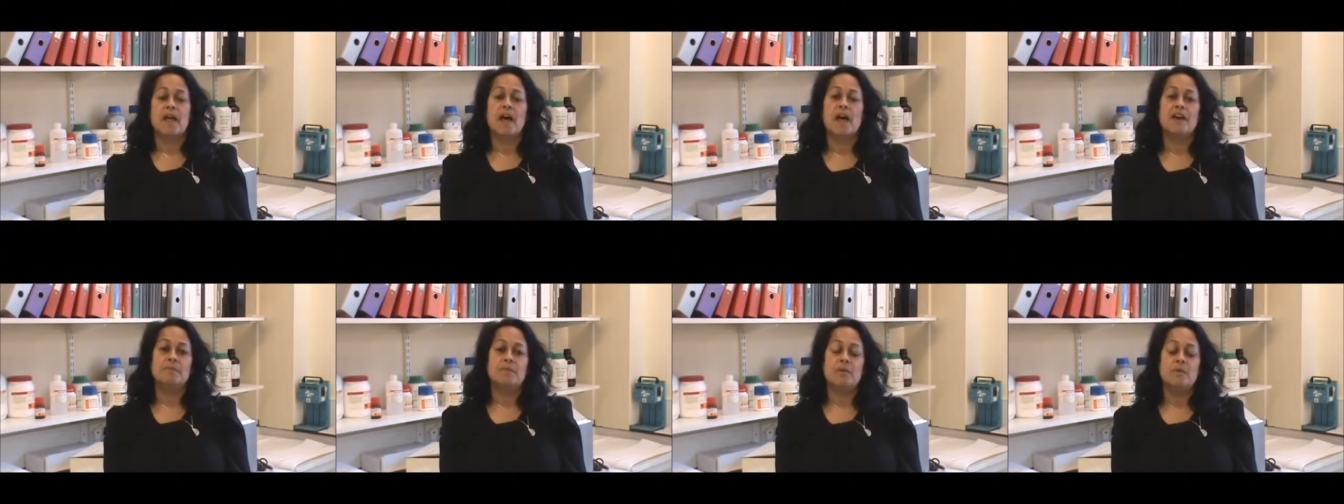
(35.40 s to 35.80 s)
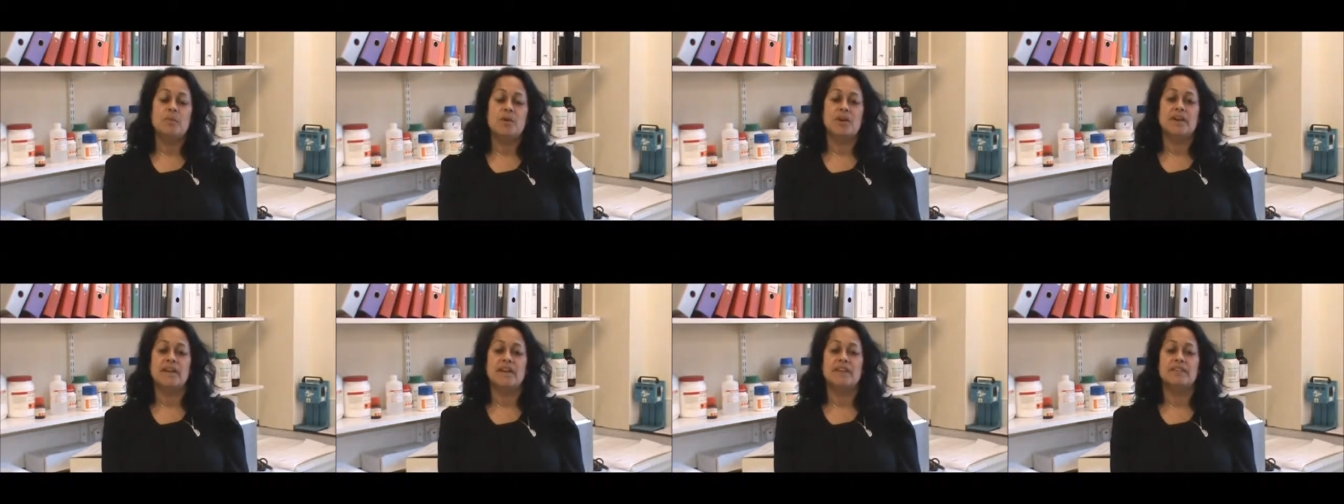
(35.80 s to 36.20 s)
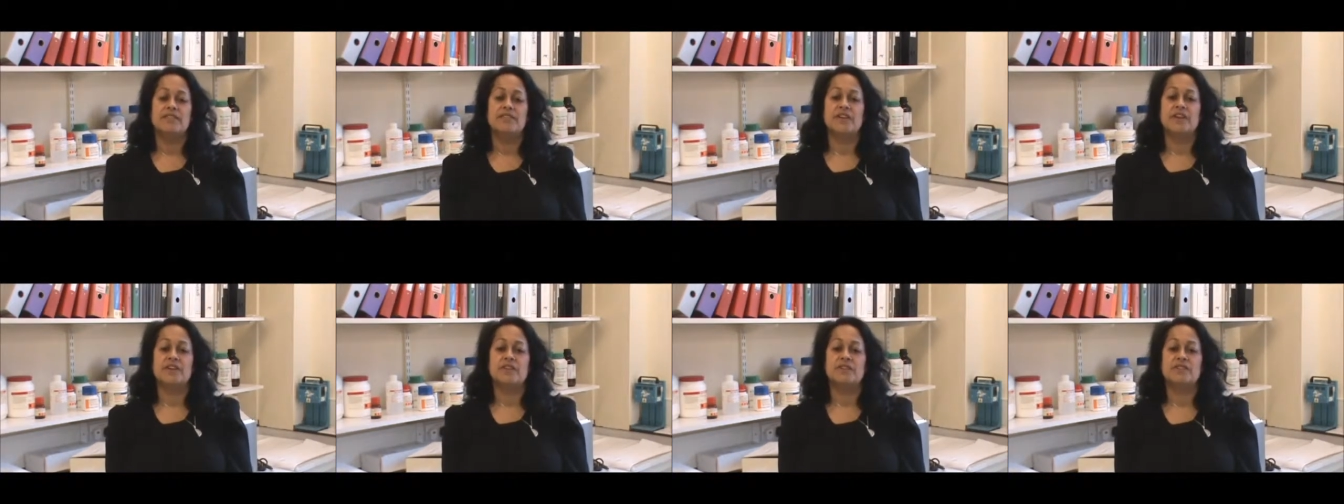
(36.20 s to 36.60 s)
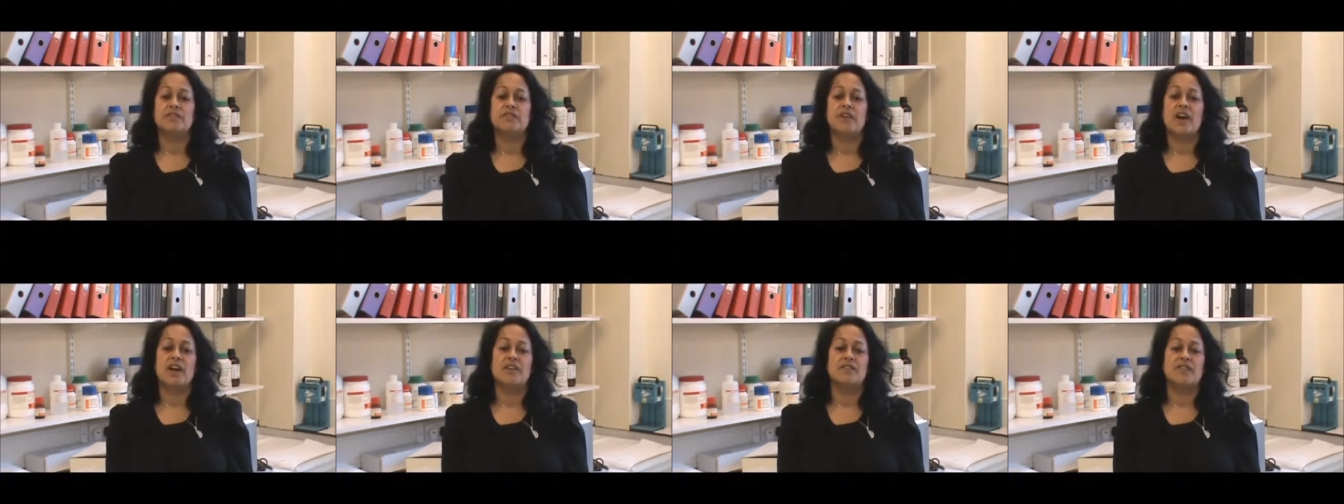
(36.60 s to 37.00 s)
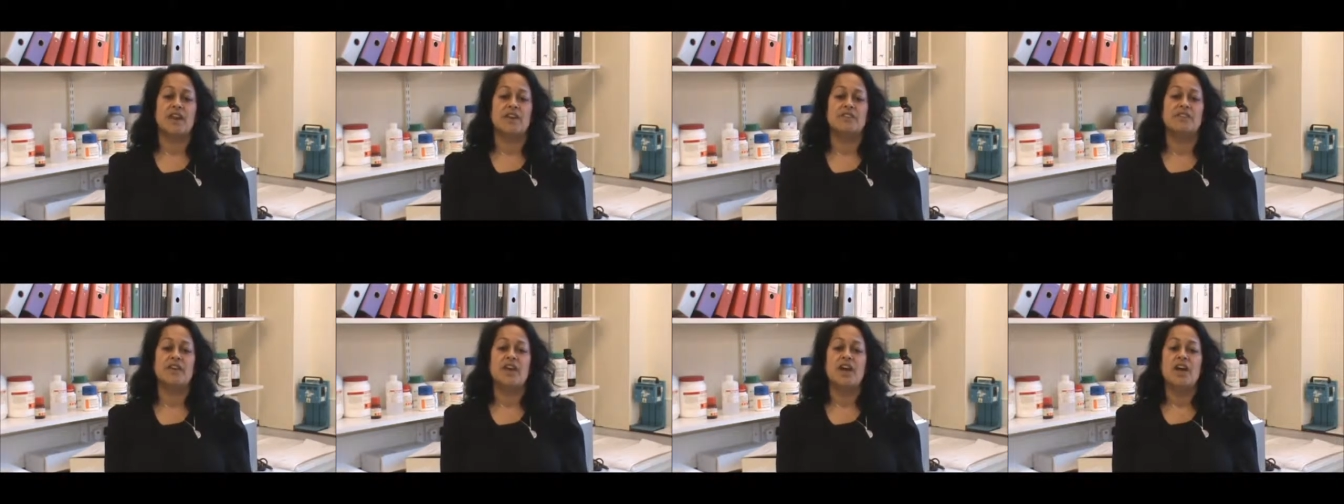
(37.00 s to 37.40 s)
I've been working in the field of
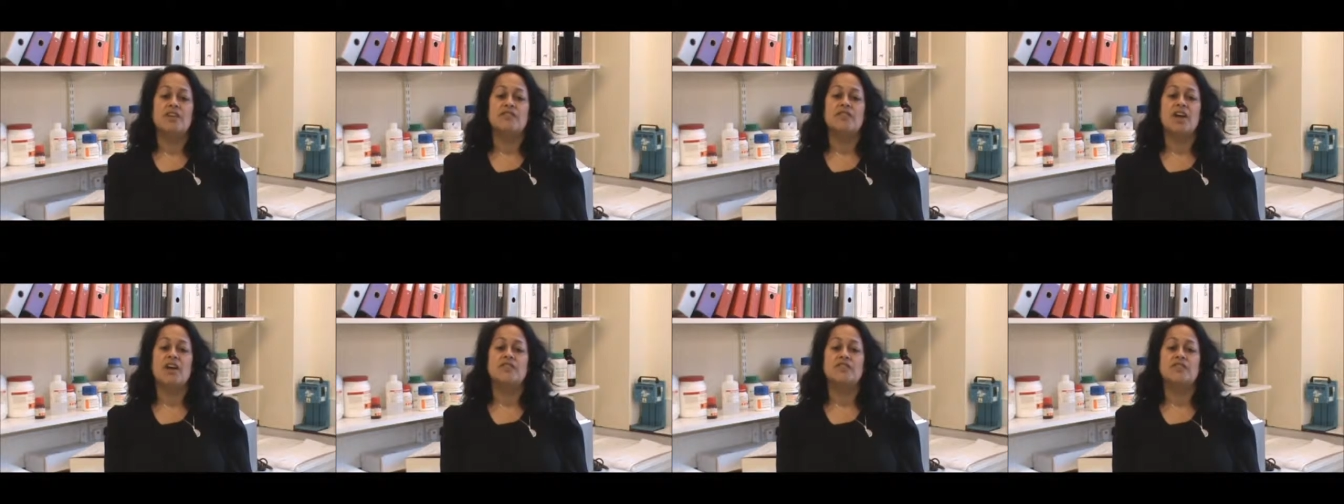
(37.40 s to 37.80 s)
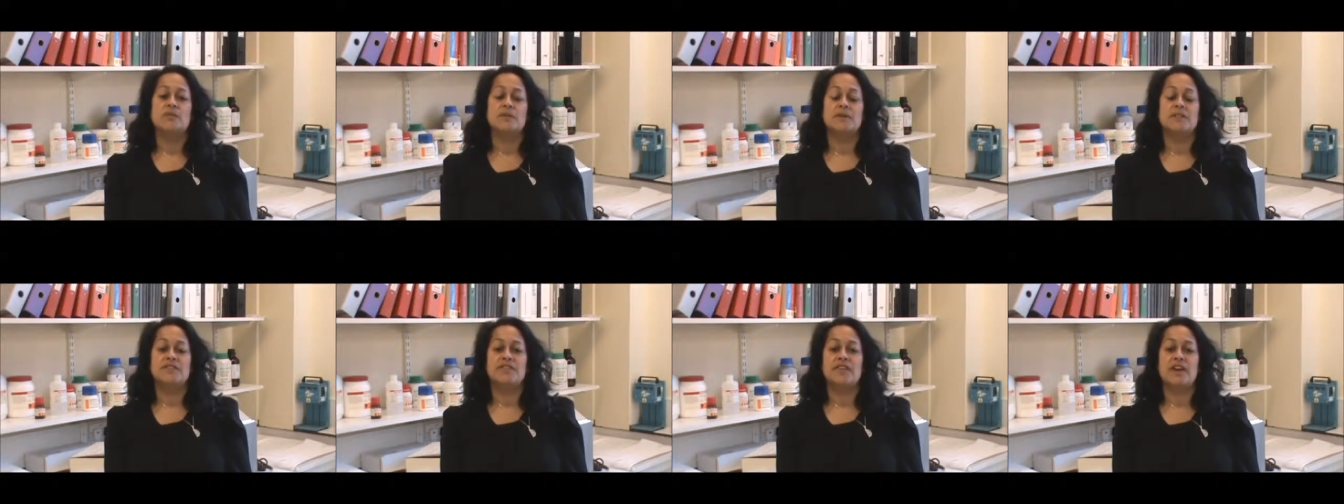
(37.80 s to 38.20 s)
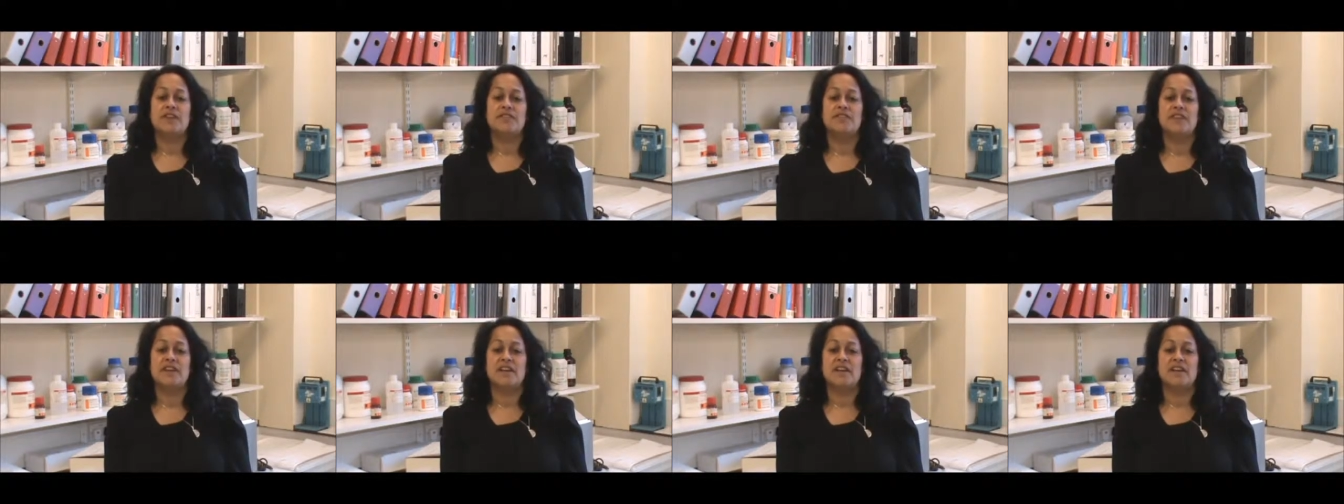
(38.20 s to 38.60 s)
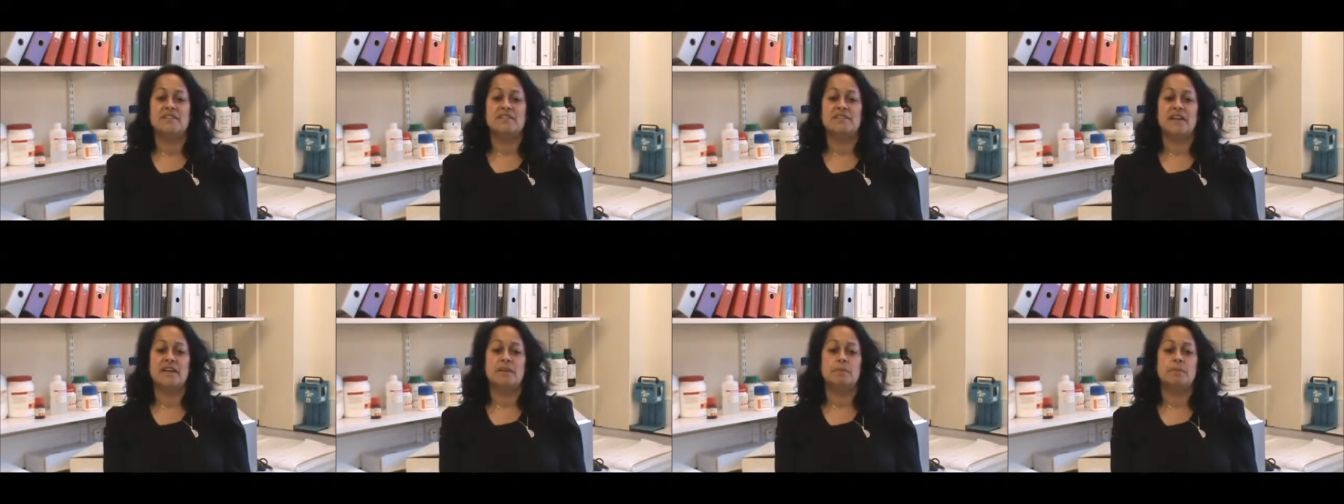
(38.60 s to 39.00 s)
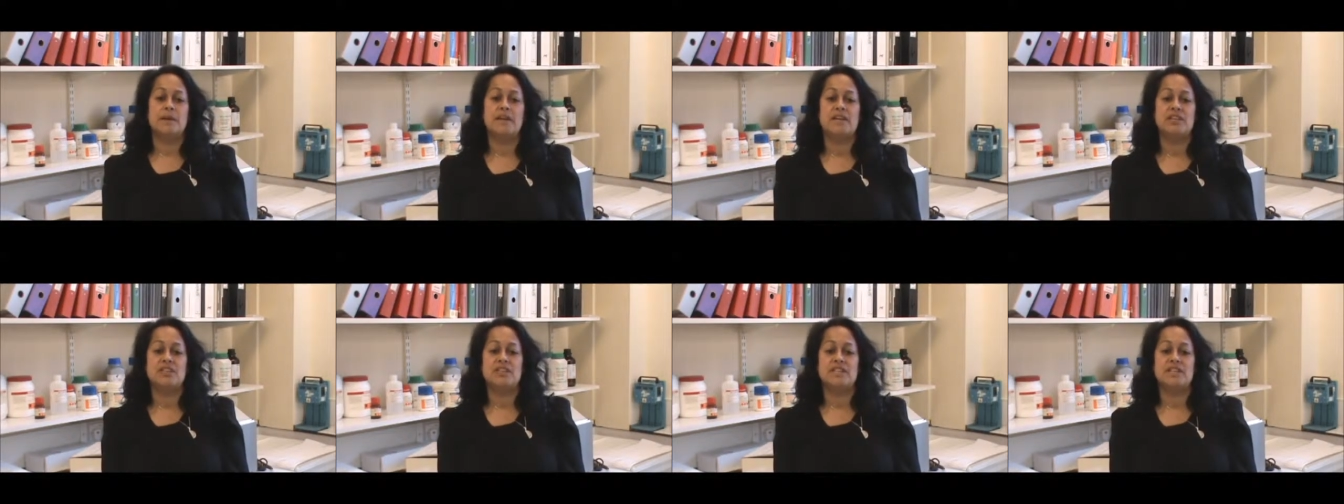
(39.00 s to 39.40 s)
IVF for over 25 years and in
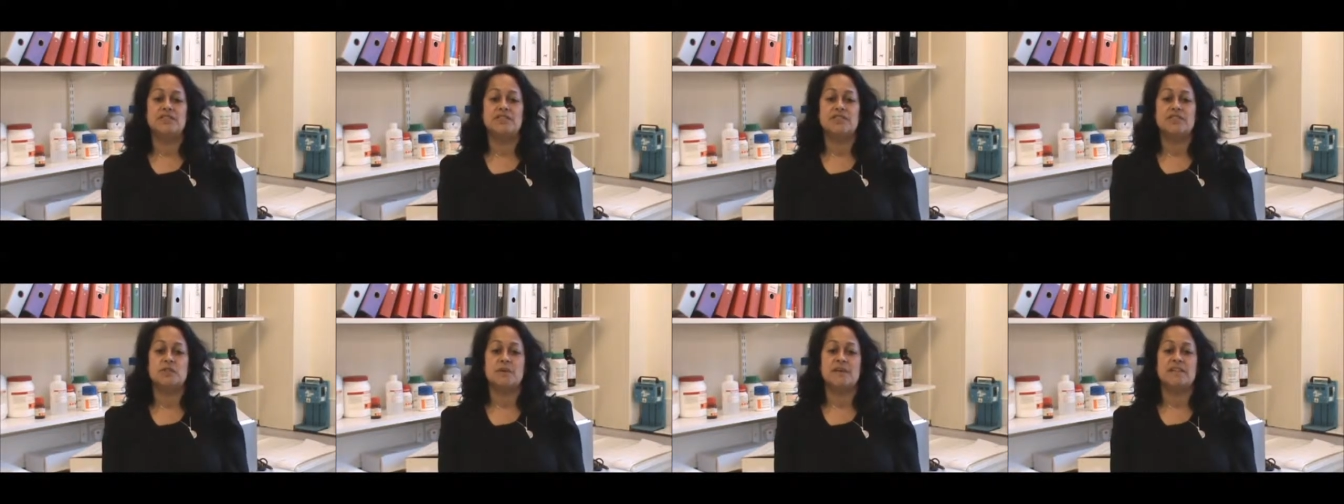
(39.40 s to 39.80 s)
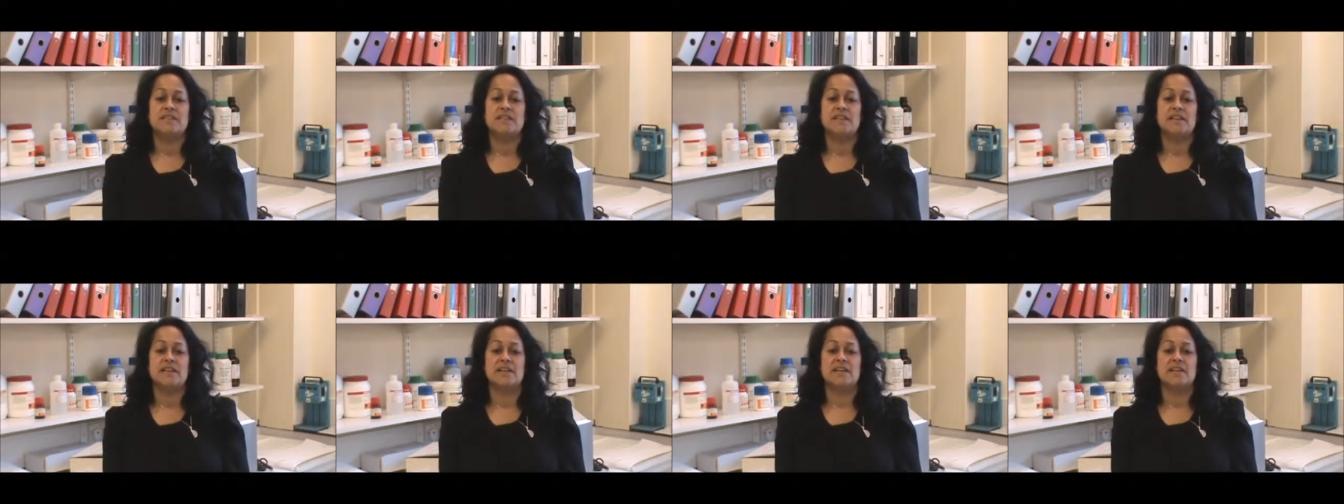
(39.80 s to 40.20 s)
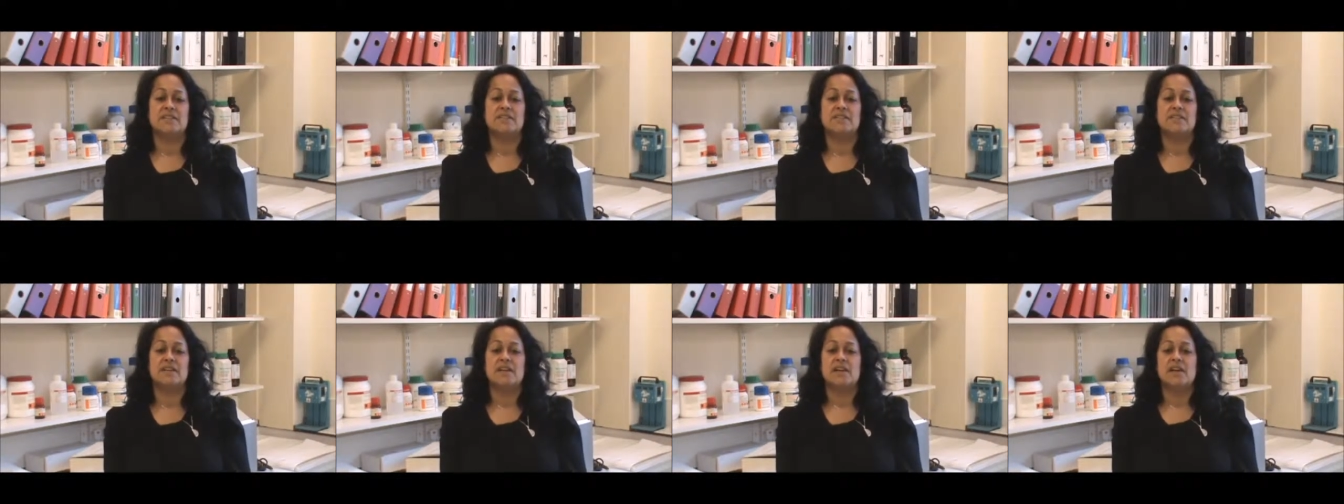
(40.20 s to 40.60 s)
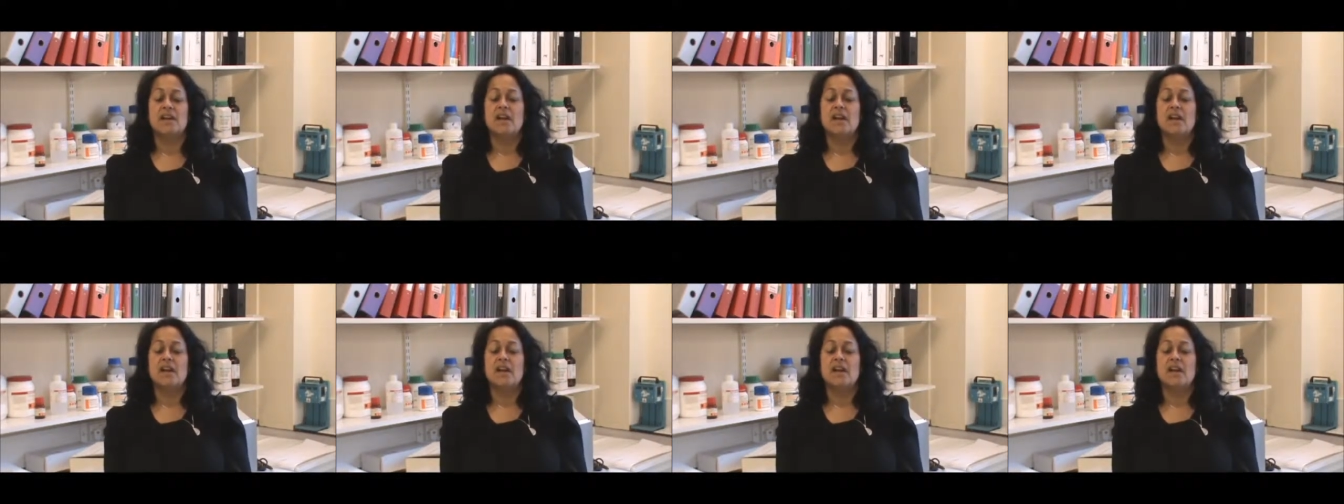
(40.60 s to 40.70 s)
PGD for 20 years.